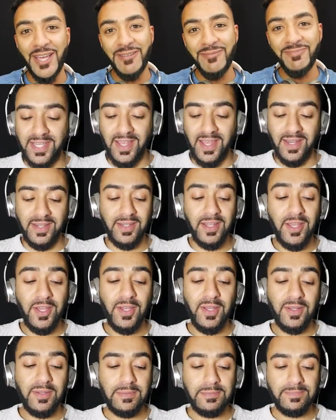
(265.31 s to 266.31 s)
Yes, and
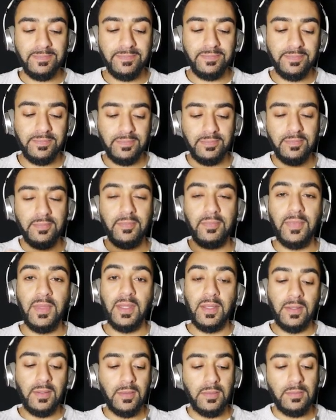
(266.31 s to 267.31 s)

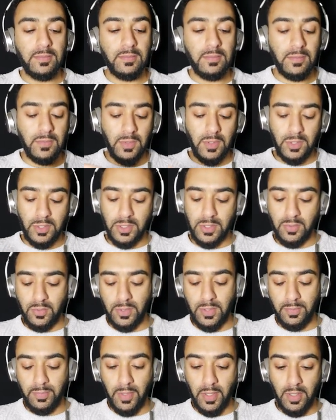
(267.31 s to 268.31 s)
I just
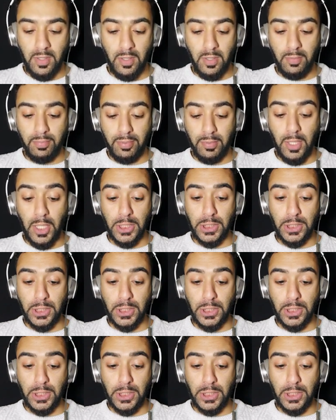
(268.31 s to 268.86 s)
want to oh, up.